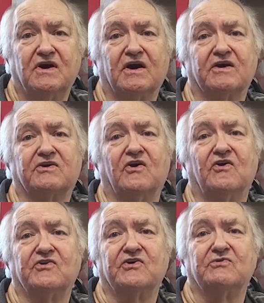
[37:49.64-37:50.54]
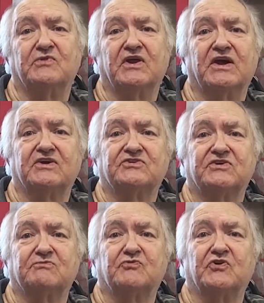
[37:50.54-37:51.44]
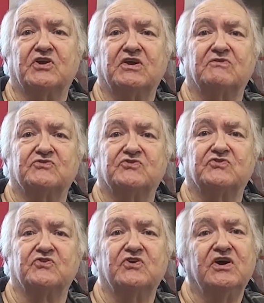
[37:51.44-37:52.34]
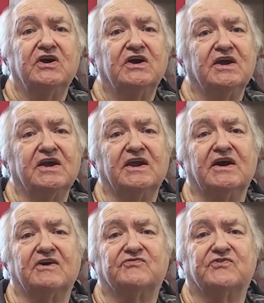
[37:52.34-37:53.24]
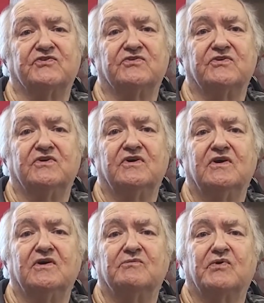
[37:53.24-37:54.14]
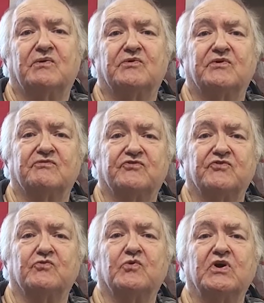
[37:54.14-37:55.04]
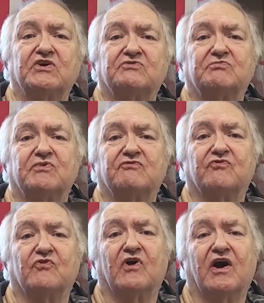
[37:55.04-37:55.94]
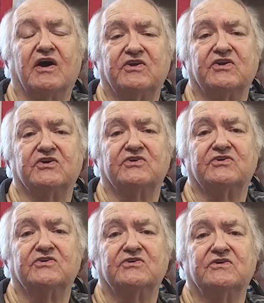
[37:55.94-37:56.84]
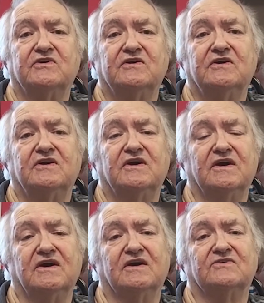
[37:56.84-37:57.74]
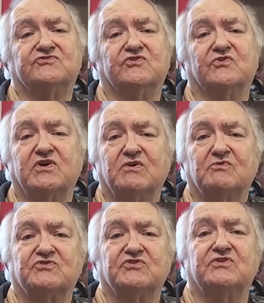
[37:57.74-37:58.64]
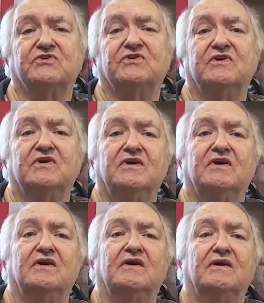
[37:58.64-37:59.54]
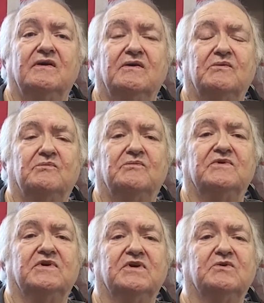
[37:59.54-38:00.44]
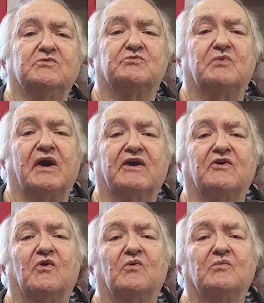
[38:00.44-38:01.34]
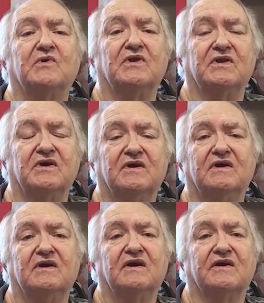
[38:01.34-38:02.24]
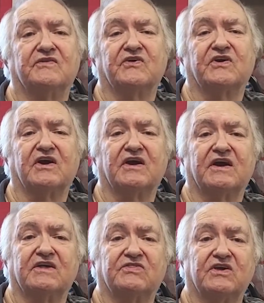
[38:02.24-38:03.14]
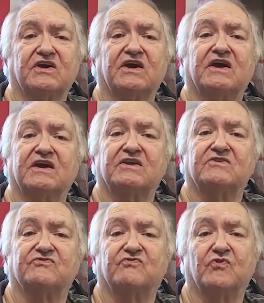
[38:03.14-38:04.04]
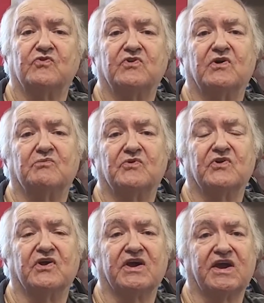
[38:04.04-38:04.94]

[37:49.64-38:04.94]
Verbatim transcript: I called him and asked him what he was doing. He left probably a few weeks before I did, and so he was in. He was back home and I think I had, think I had his phone number. and I